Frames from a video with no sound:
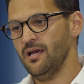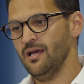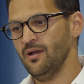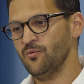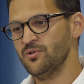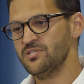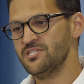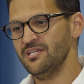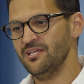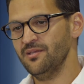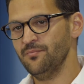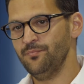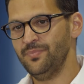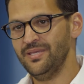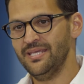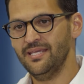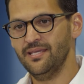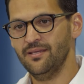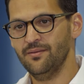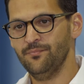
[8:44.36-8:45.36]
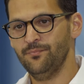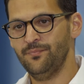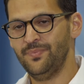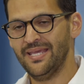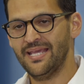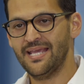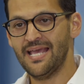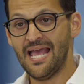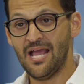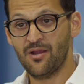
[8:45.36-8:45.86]
we're seeing
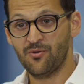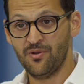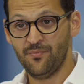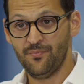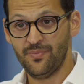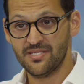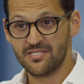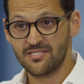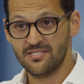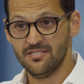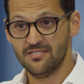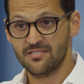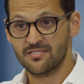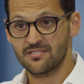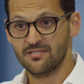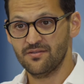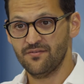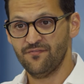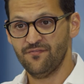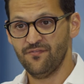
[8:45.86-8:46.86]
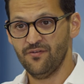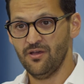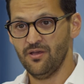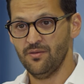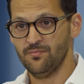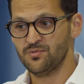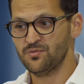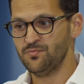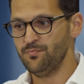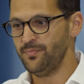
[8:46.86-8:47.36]
big agribusiness
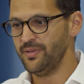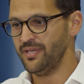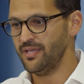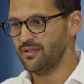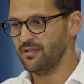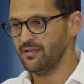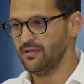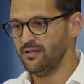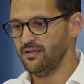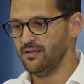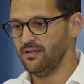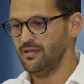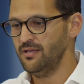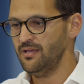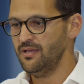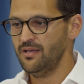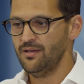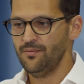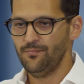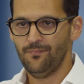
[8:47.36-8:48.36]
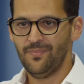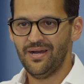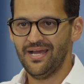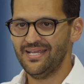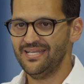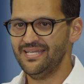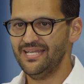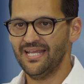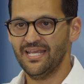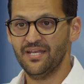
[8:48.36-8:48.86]
firms, big
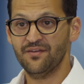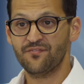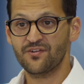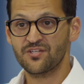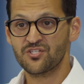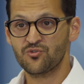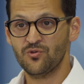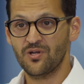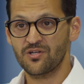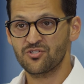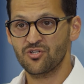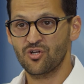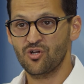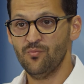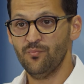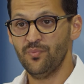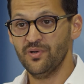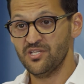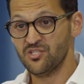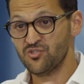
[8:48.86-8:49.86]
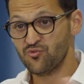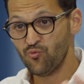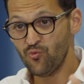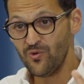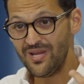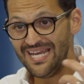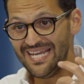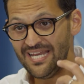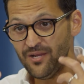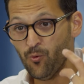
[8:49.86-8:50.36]
mining infrastructure companies
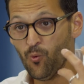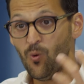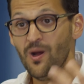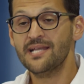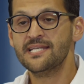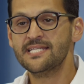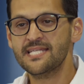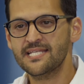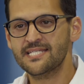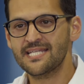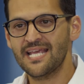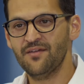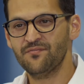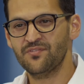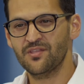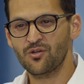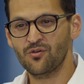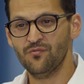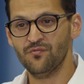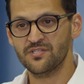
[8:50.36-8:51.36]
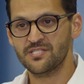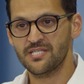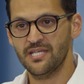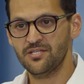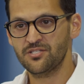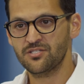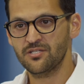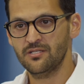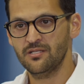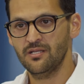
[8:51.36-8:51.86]
really wanting to have the
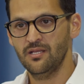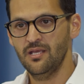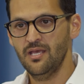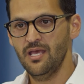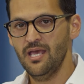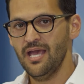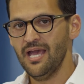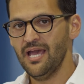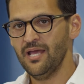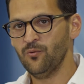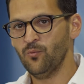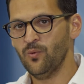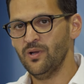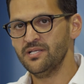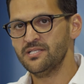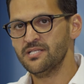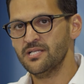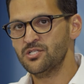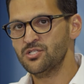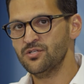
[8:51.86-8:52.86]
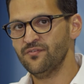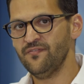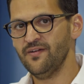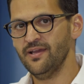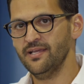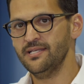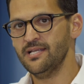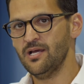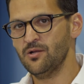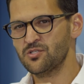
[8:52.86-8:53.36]
conversation and wanting to
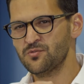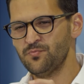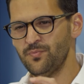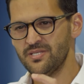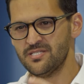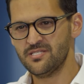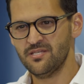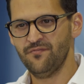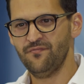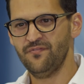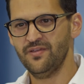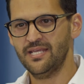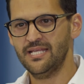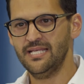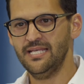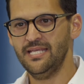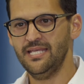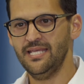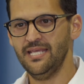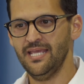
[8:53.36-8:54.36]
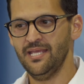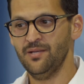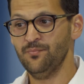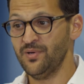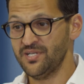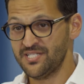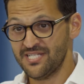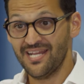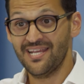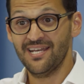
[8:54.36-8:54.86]
find out specifically in
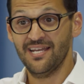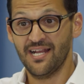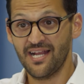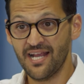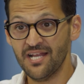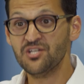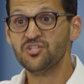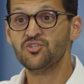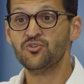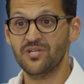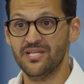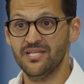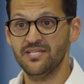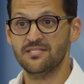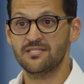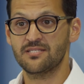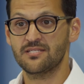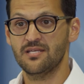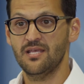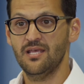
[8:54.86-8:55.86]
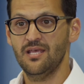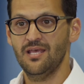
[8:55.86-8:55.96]
particular countries,